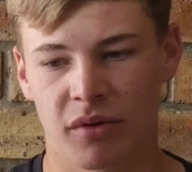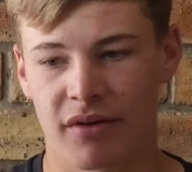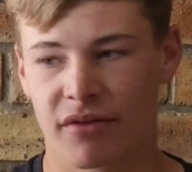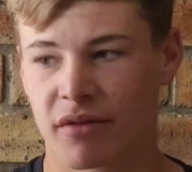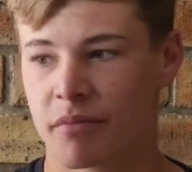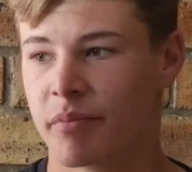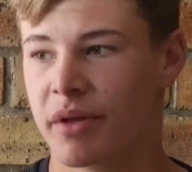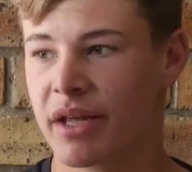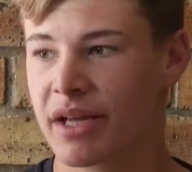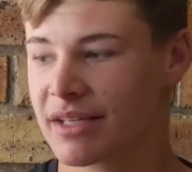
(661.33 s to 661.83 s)
of
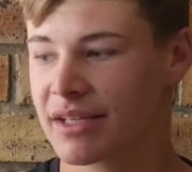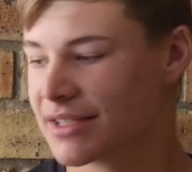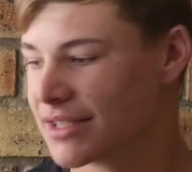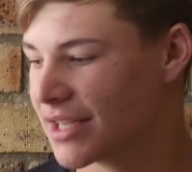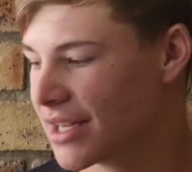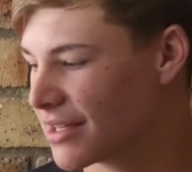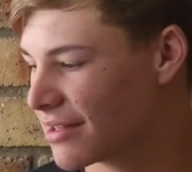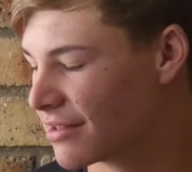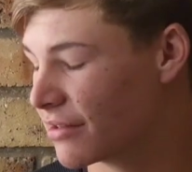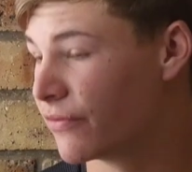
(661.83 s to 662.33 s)
the biggest
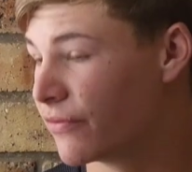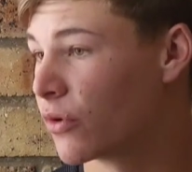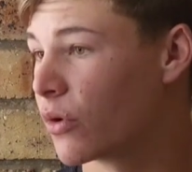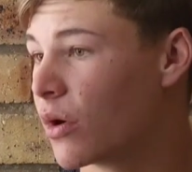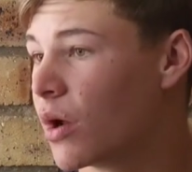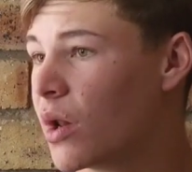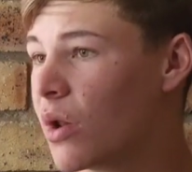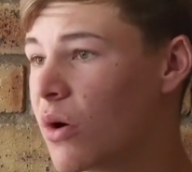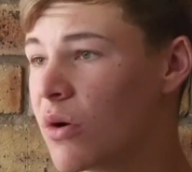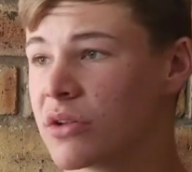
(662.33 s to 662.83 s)
sets for
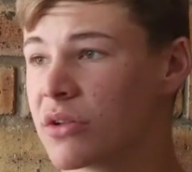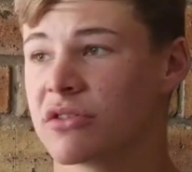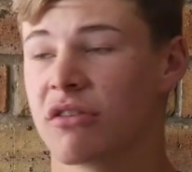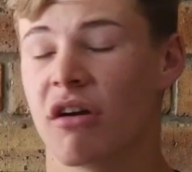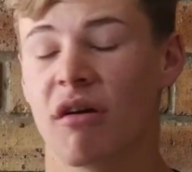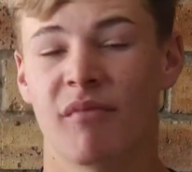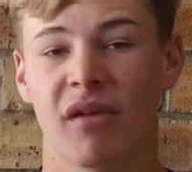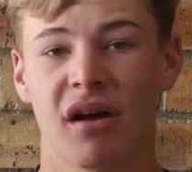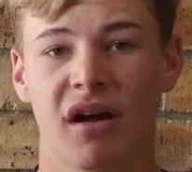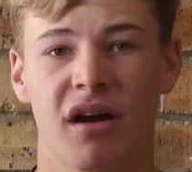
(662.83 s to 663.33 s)
a long
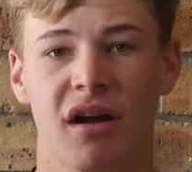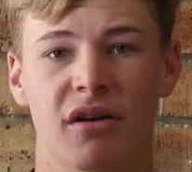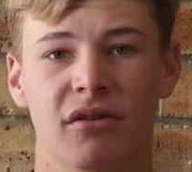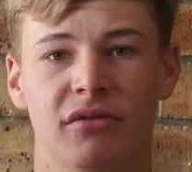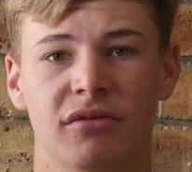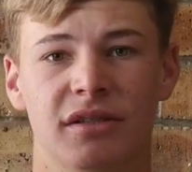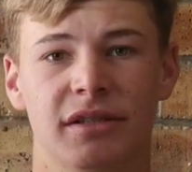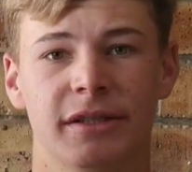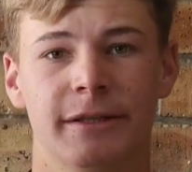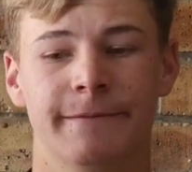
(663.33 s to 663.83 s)
time I
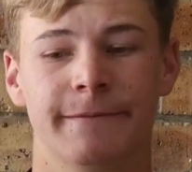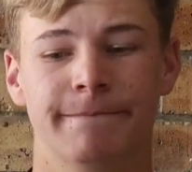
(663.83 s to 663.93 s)
owned.